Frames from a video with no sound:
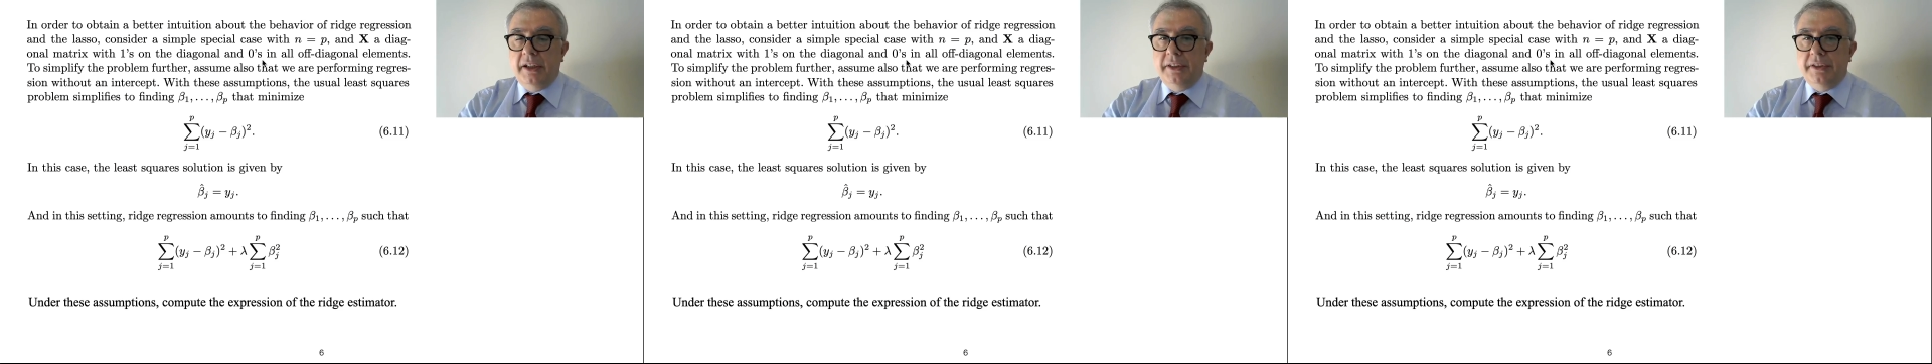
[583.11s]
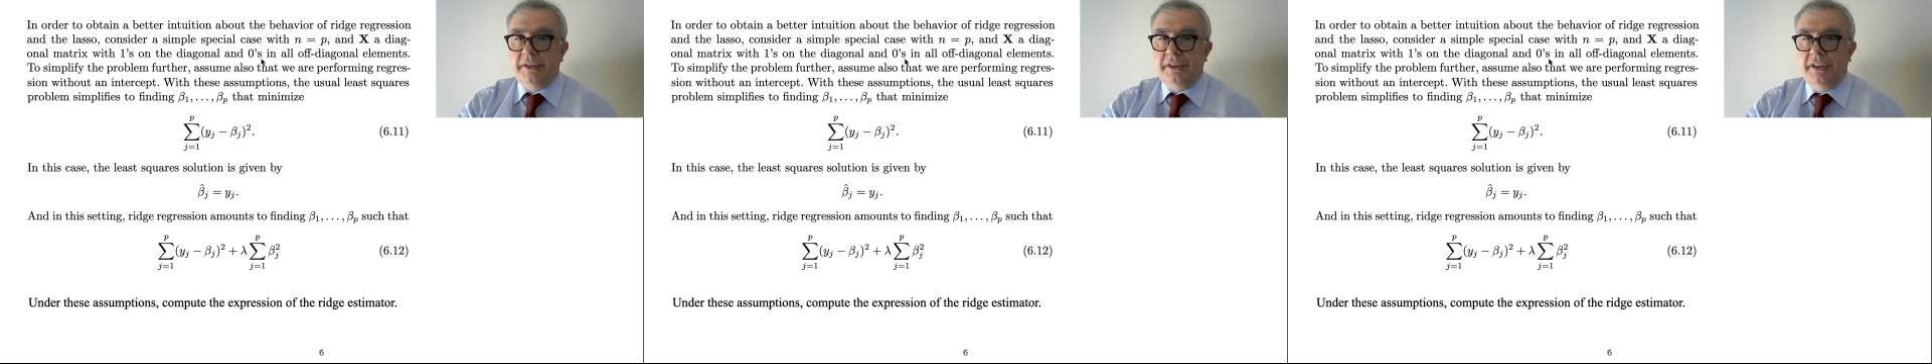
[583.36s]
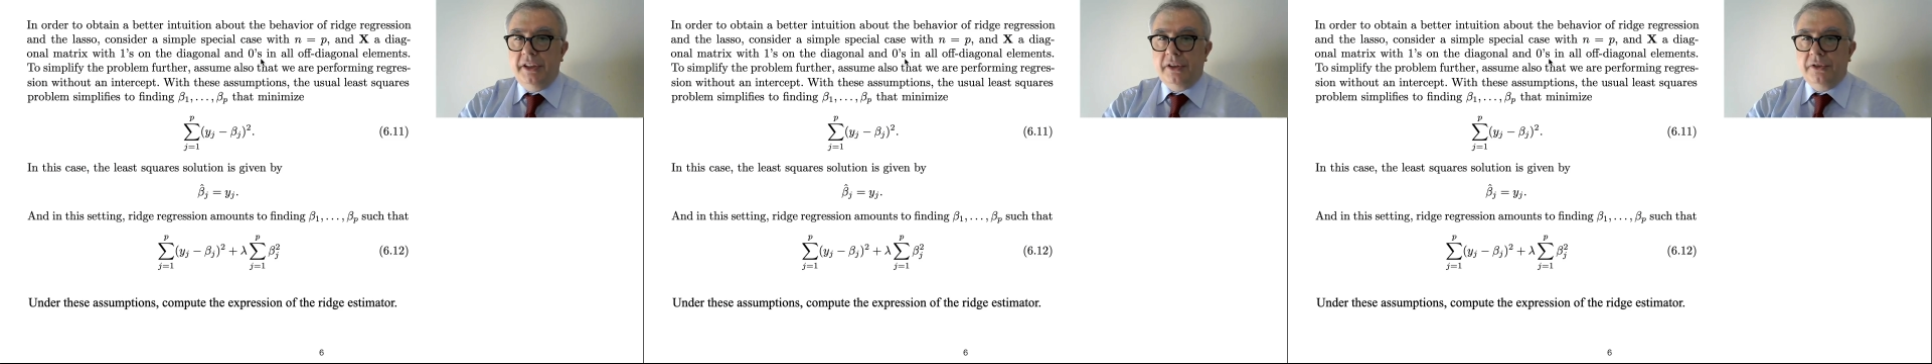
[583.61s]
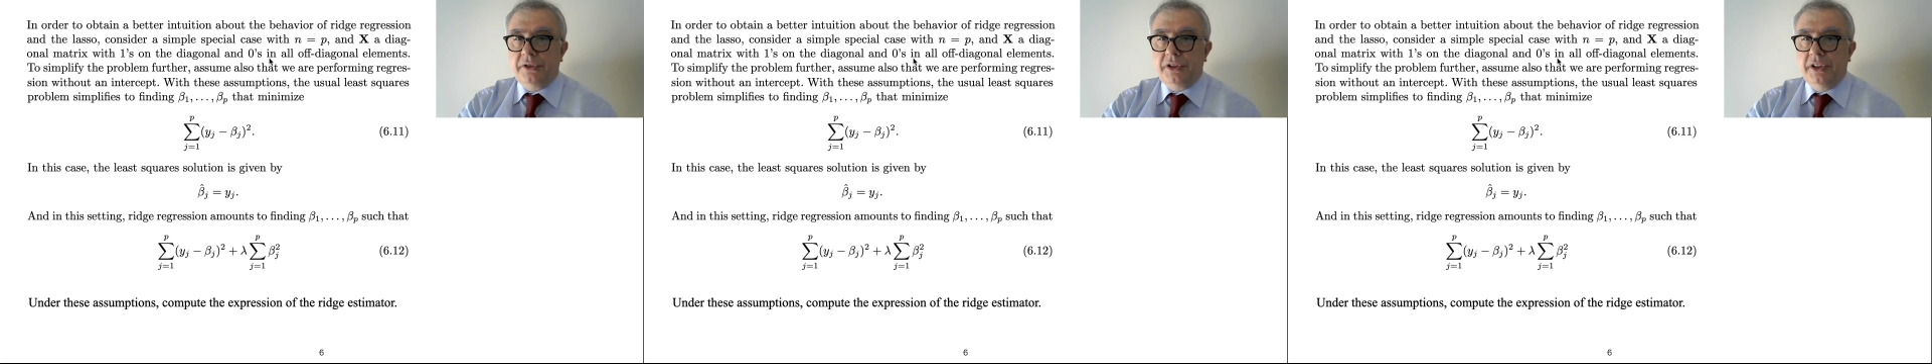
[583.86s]
and
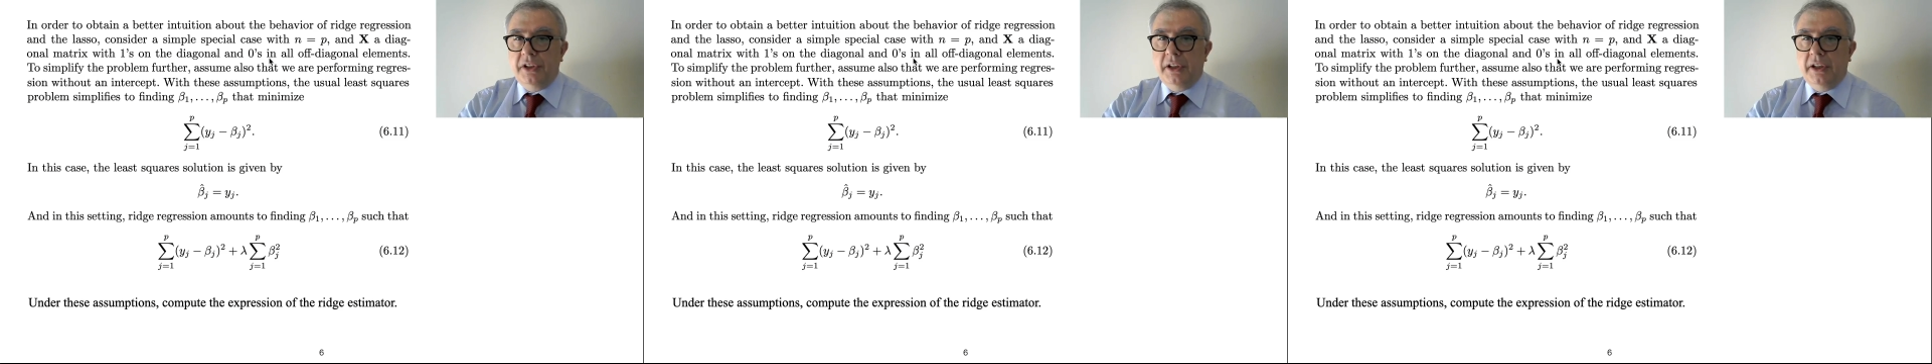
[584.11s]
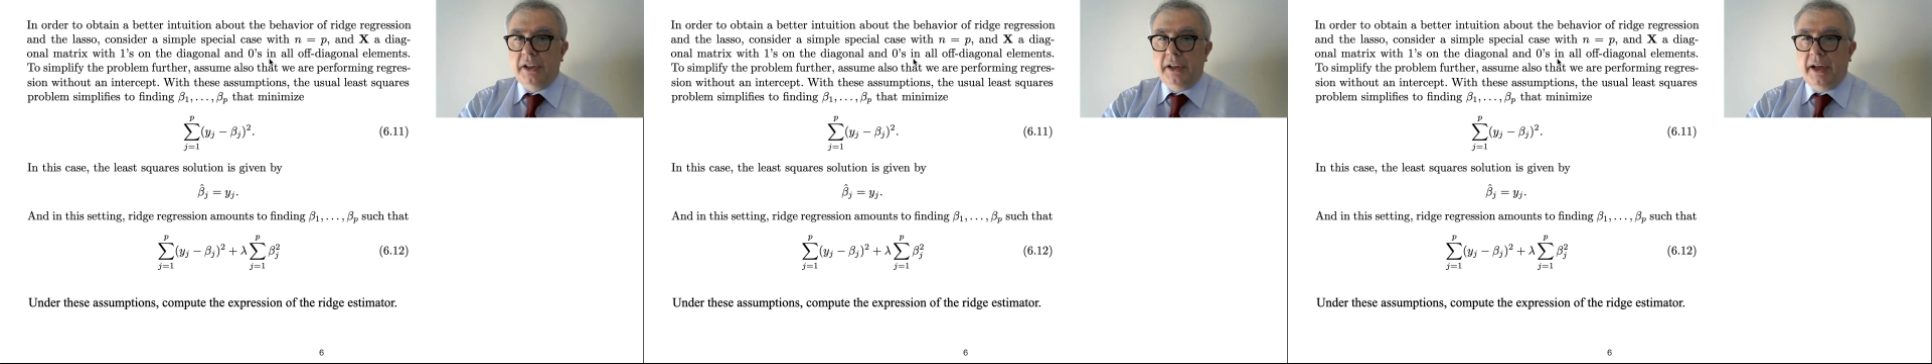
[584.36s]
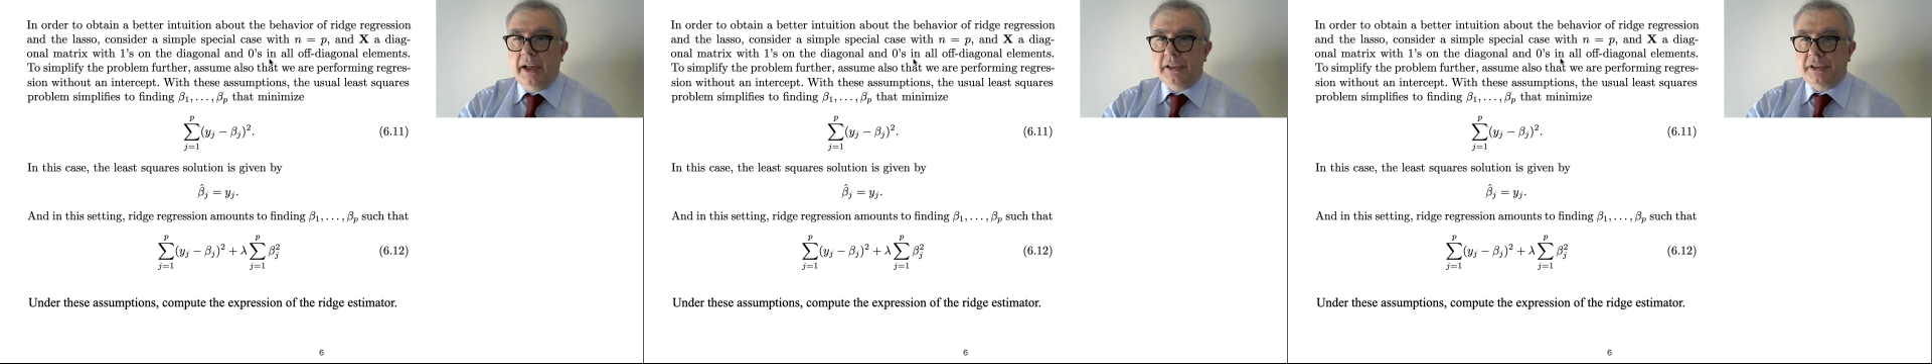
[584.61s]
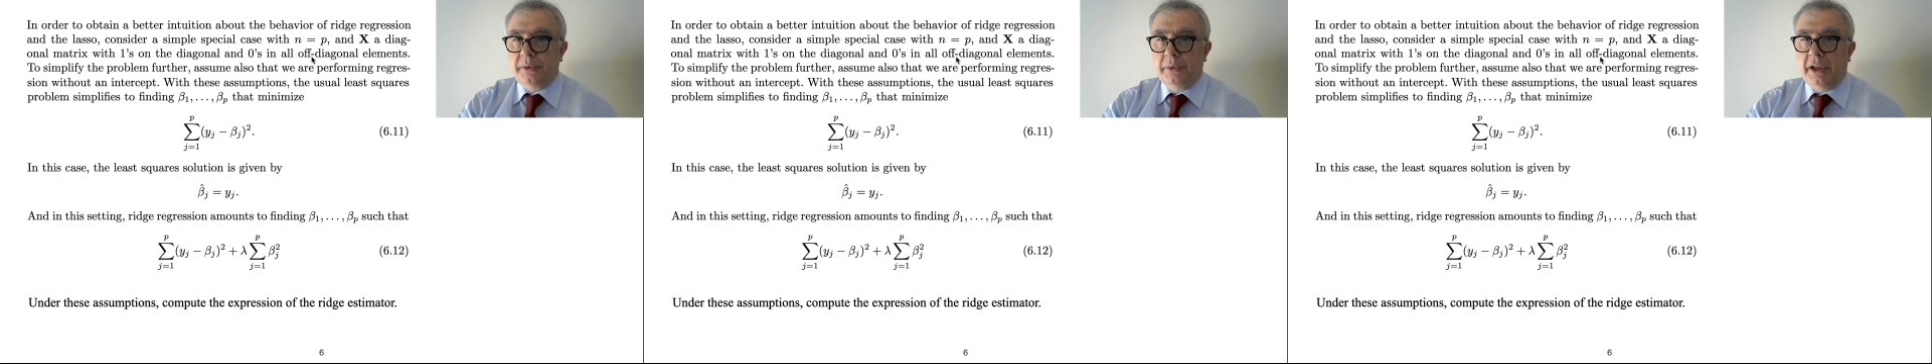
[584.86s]
zeros
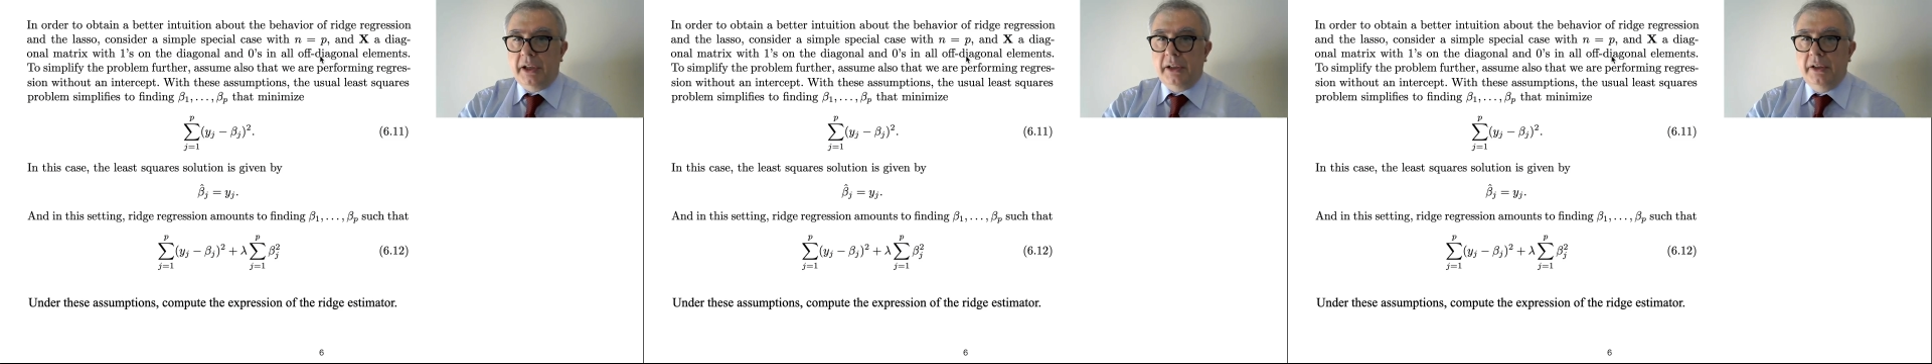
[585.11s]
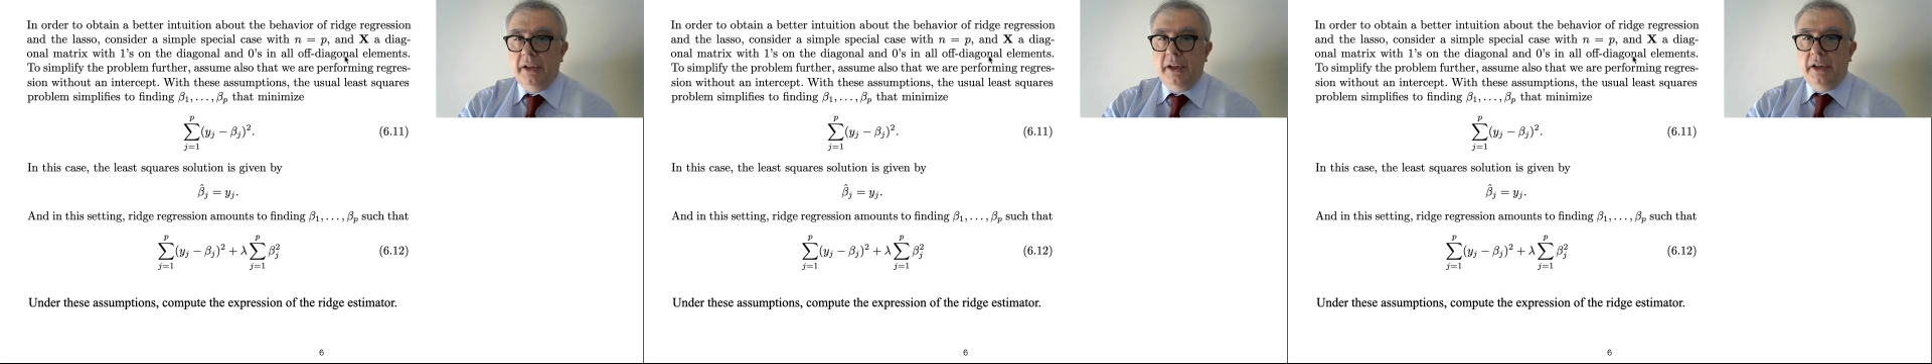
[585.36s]
elsewhere.